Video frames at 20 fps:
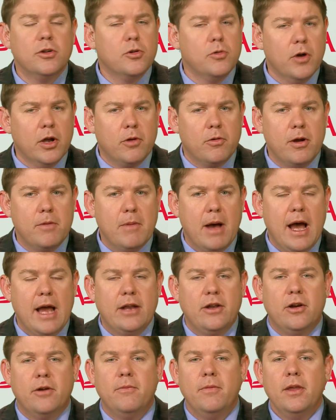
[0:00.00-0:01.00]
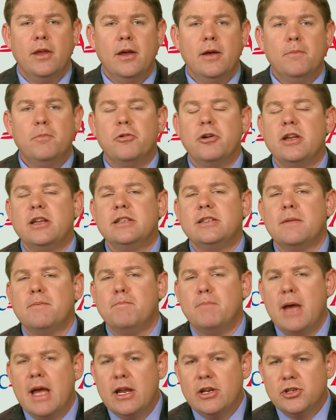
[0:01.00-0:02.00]
Quick reminder, please
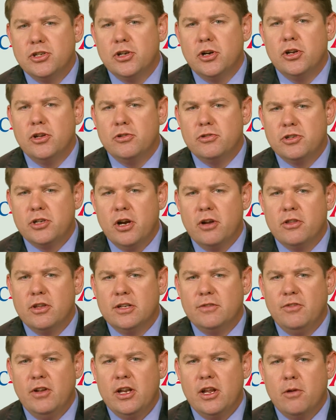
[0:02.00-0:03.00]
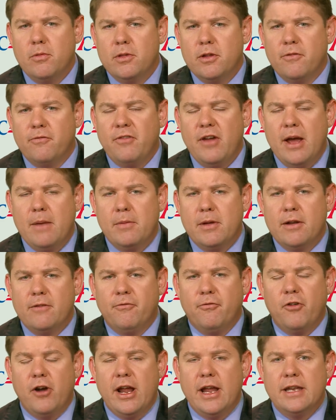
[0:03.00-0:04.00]
make sure you share this video with your family and
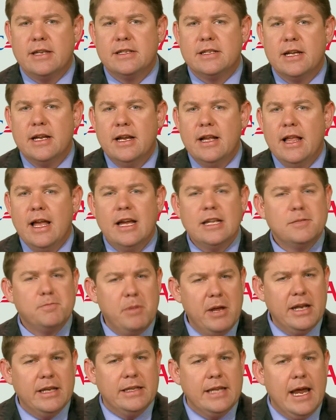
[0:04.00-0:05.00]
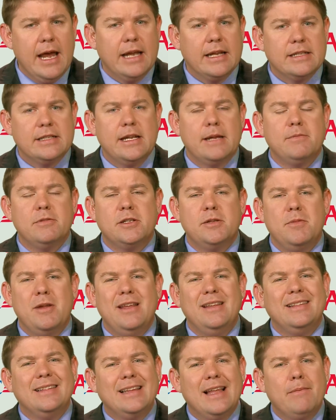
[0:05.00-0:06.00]
friends, as big tech seems to
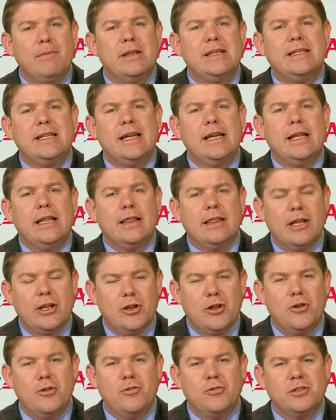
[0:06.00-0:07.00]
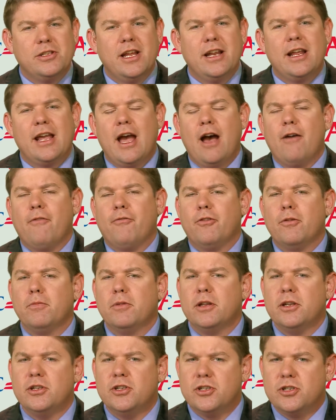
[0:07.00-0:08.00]
be limiting the news getting out from
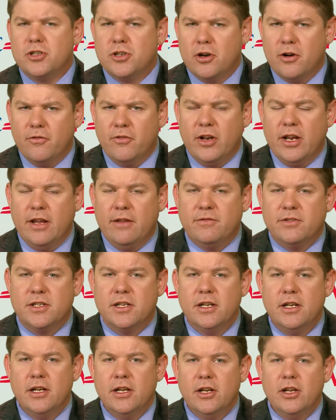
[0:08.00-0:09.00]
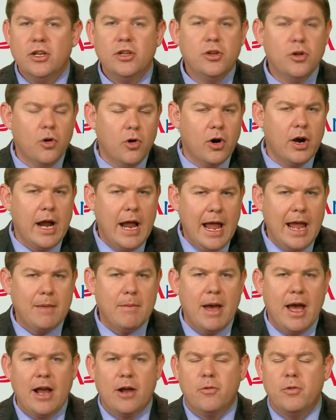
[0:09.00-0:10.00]
conservatives. Your
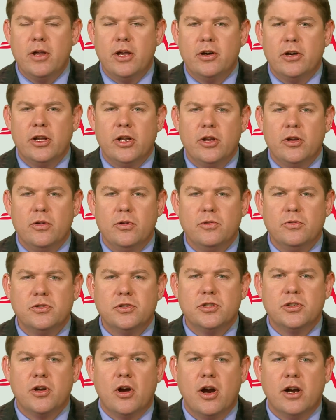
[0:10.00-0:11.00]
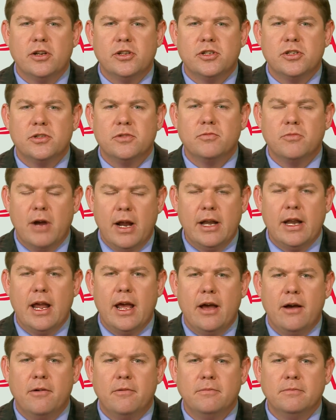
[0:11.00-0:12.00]
AMAC Weekly News starts right
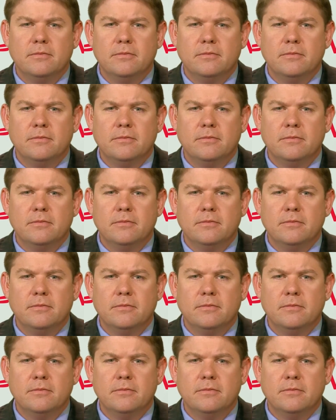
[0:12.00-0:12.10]
now.